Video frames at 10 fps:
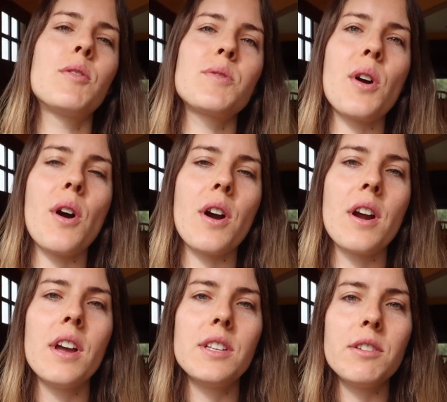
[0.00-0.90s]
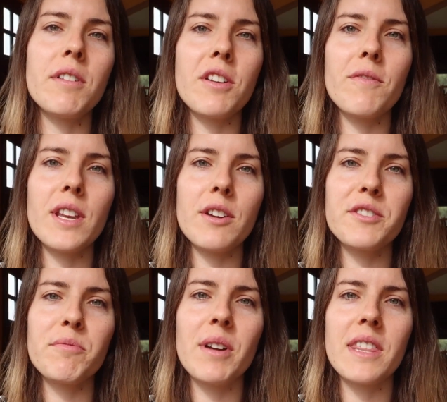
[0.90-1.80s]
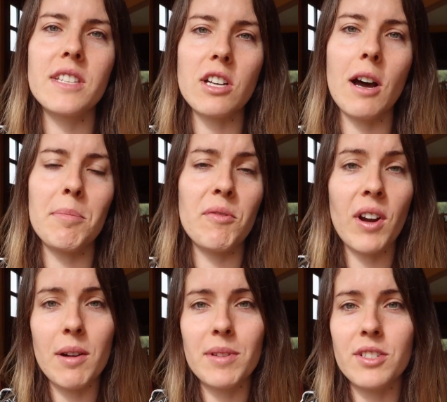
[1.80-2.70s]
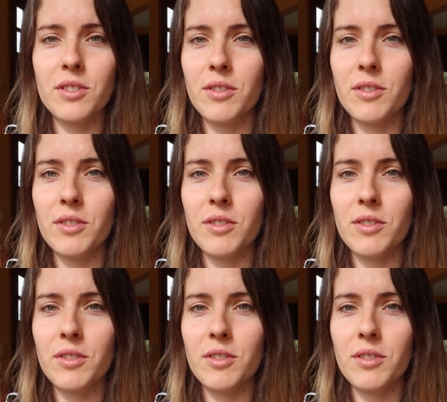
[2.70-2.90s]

Those are two other videos with top environmental